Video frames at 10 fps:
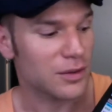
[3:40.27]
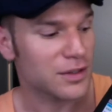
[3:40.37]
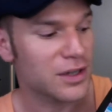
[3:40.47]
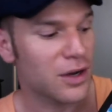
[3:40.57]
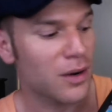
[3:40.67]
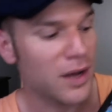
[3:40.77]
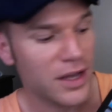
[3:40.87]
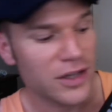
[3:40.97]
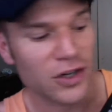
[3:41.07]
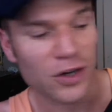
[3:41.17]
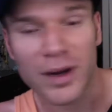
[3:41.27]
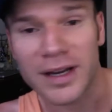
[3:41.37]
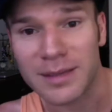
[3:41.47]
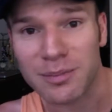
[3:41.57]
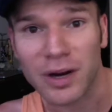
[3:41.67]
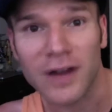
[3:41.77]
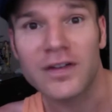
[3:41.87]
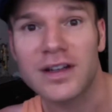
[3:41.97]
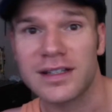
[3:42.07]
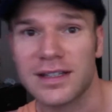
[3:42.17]
So you're going to want to eat
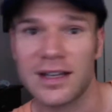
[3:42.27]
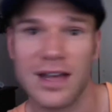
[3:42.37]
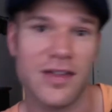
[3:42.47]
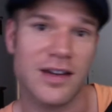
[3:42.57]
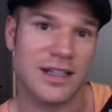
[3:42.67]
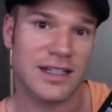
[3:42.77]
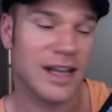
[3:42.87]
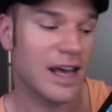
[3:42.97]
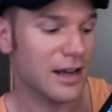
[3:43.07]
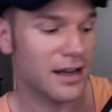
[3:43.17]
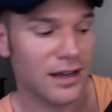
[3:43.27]
breakfast, and then a snack,